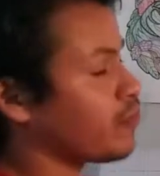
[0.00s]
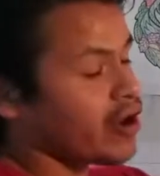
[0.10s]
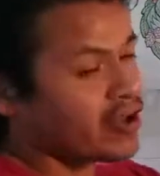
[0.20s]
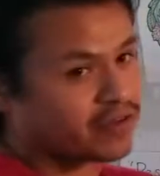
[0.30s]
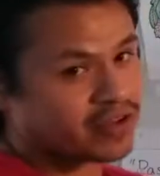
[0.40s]

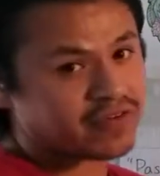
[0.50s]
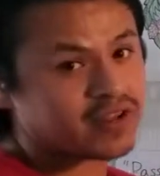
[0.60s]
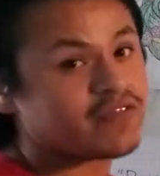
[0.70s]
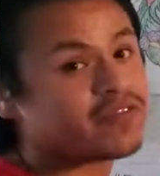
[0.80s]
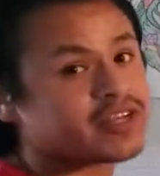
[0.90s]
if a dividend
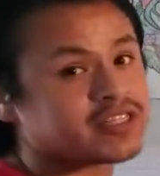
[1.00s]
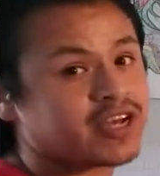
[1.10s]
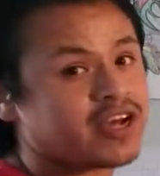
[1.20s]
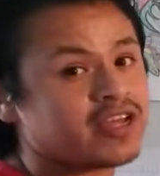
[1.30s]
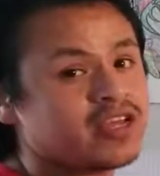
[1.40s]
ever gets
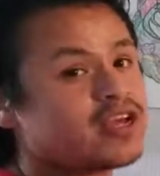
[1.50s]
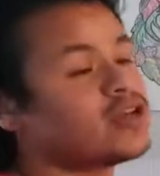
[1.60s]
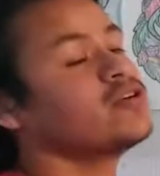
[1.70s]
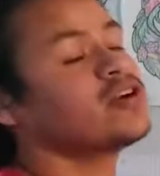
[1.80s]
cut, you